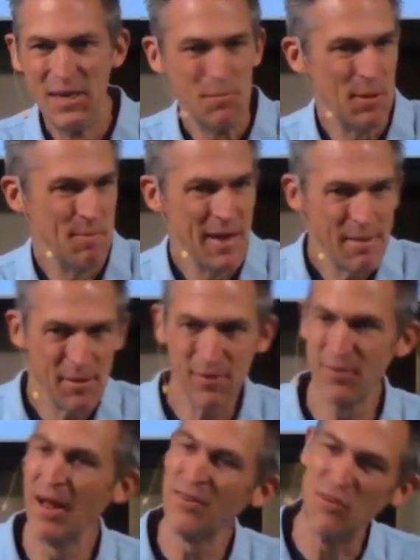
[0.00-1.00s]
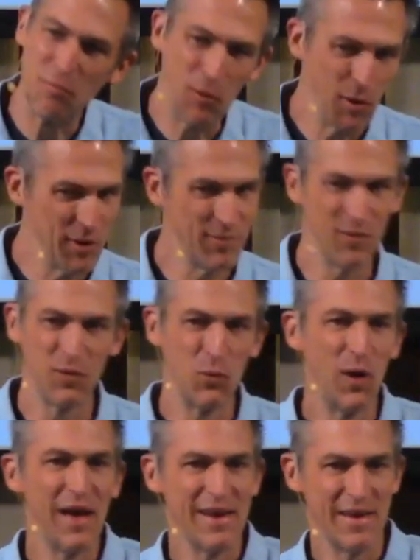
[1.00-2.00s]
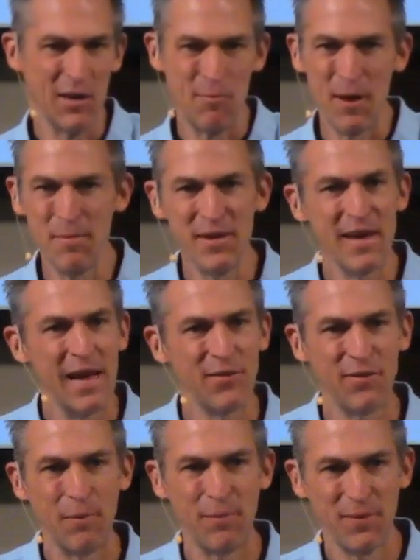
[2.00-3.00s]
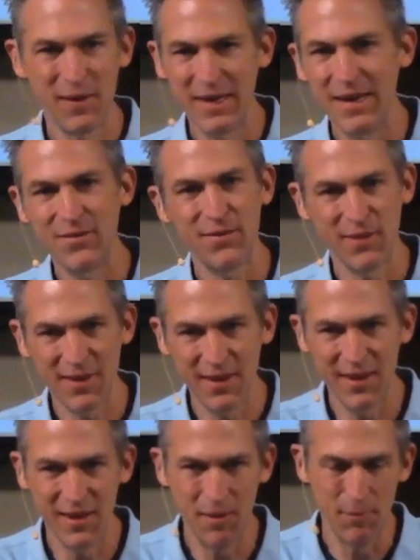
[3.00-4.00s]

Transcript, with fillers: But maybe he's not supportive of the wedding, or maybe he has something against the king,